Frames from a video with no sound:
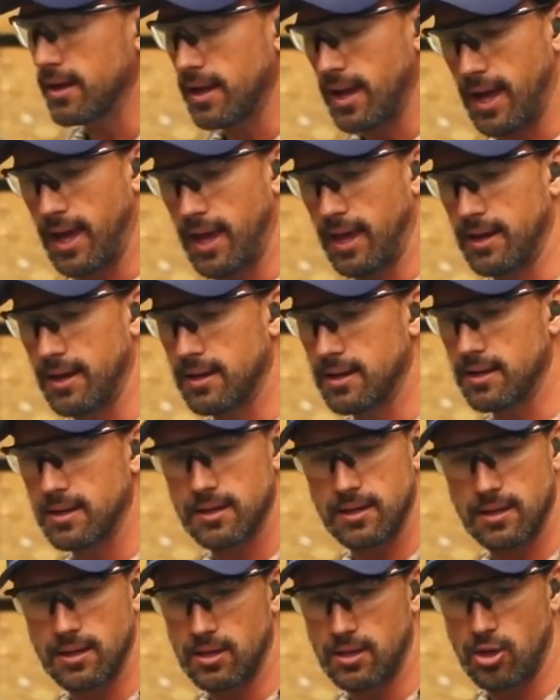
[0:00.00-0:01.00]
and
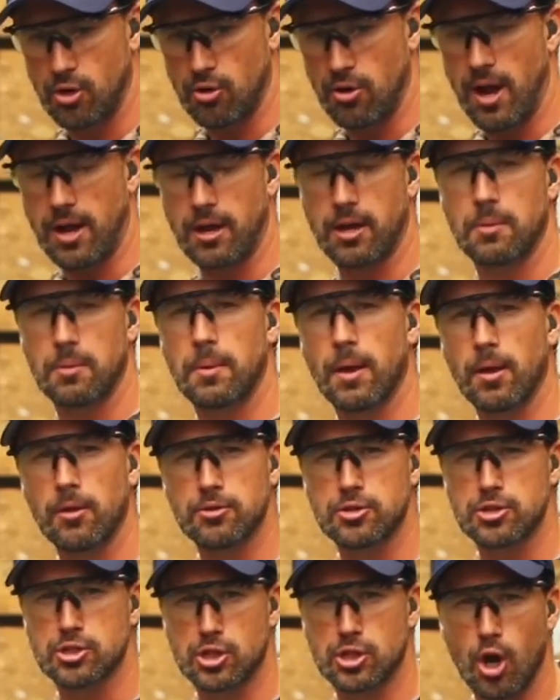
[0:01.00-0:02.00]
you're not going to be able
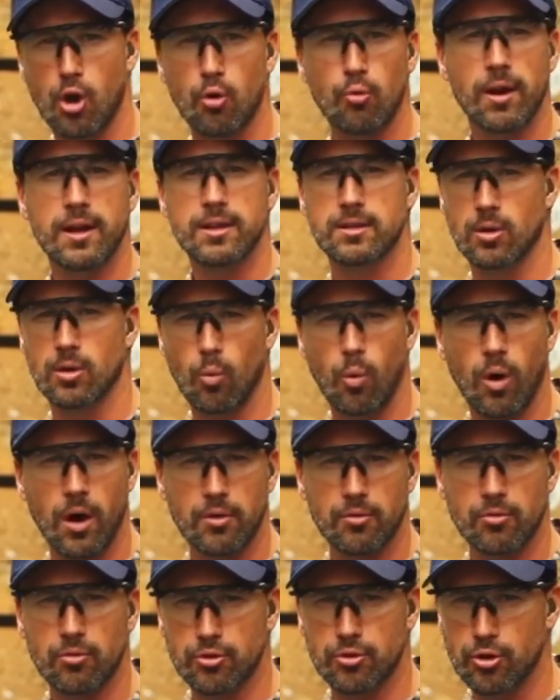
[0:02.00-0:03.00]
to just go right to
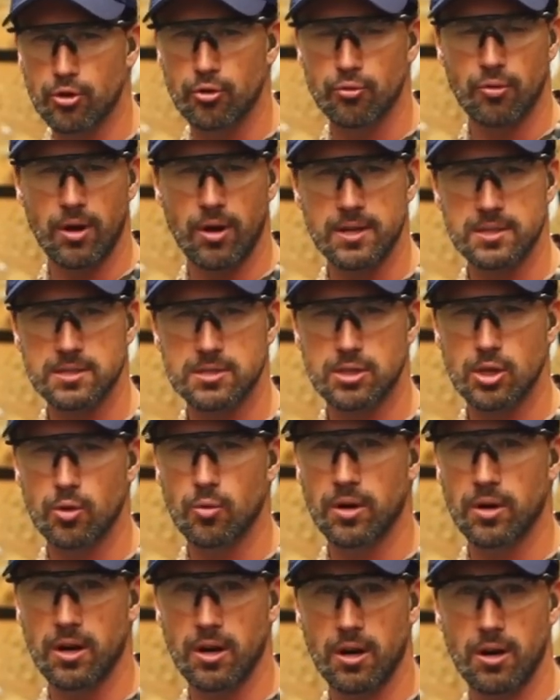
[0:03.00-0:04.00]
1 or 2 runs
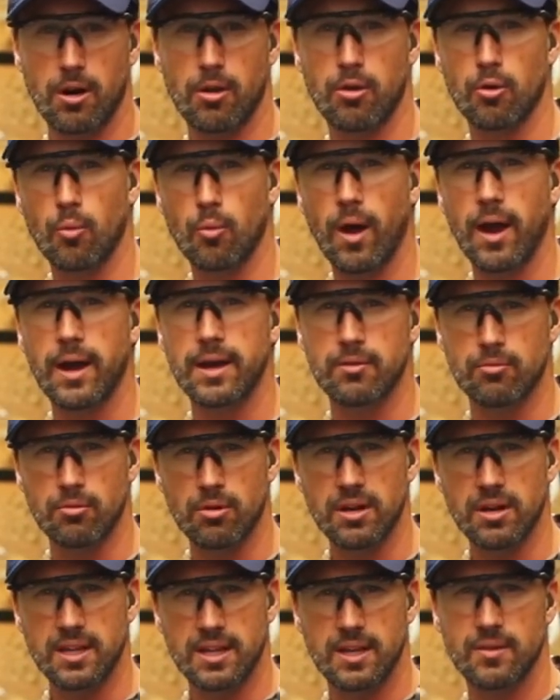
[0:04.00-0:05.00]
doing it another way to
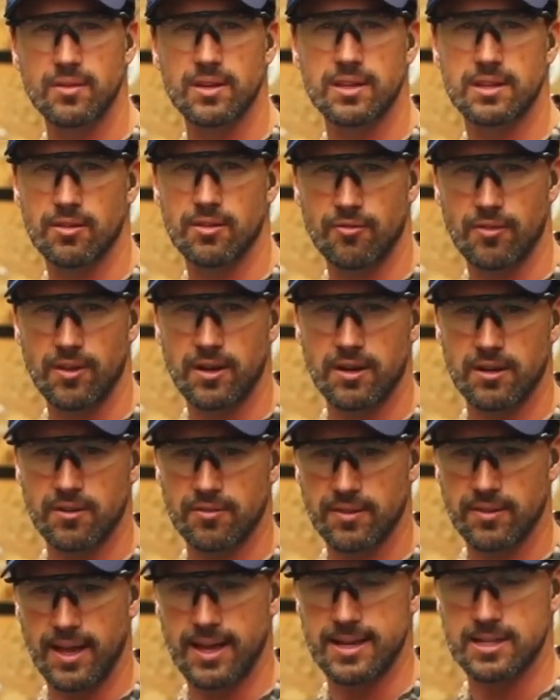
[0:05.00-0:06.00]
really give you a definitive
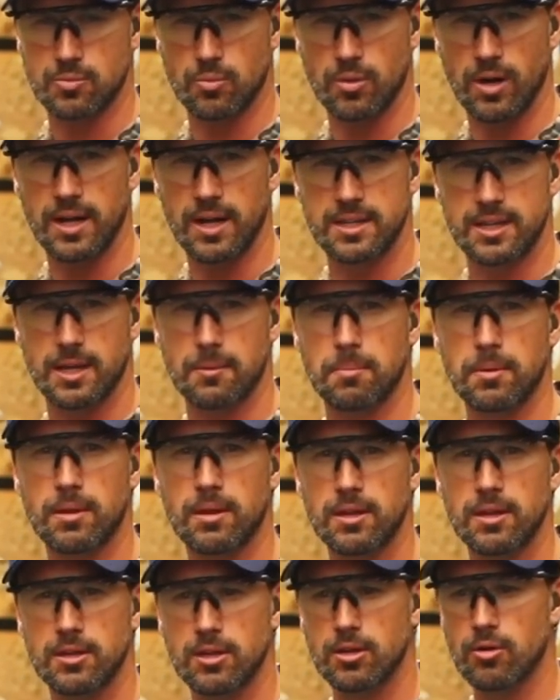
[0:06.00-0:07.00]
test. What I
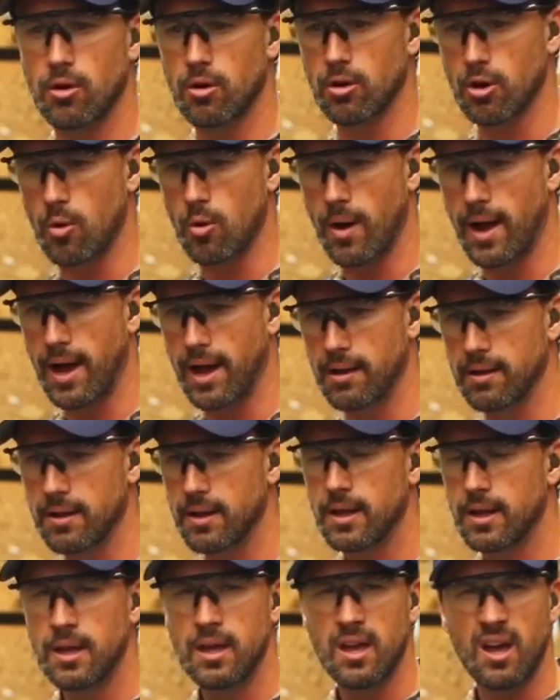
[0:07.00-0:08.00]
typically do, I'll go out,
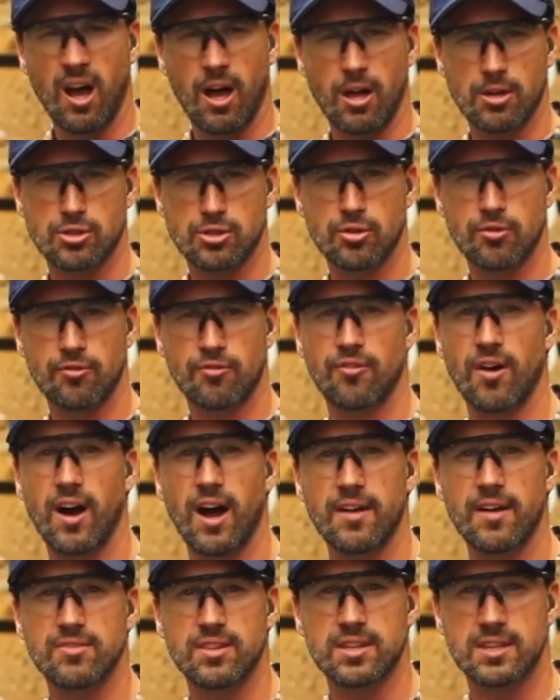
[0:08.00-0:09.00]
I'll shoot
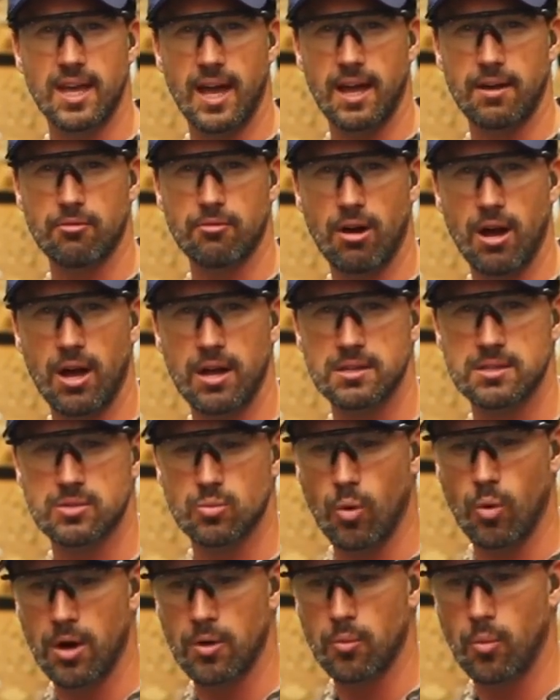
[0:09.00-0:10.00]
5 to 10 runs
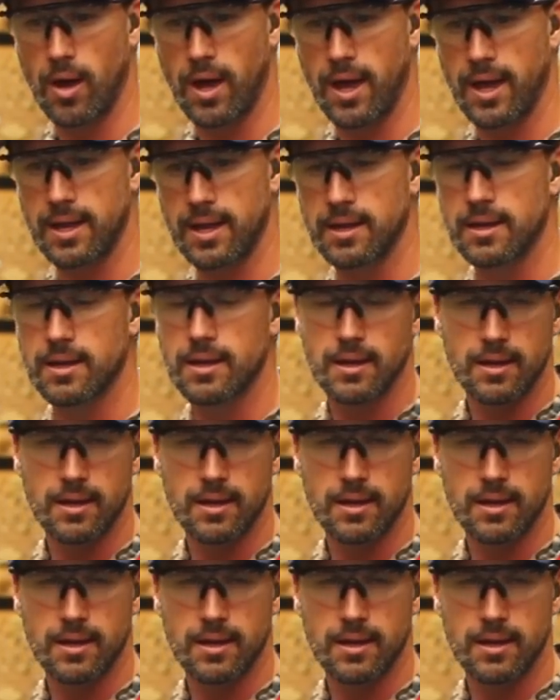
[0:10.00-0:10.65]
one way,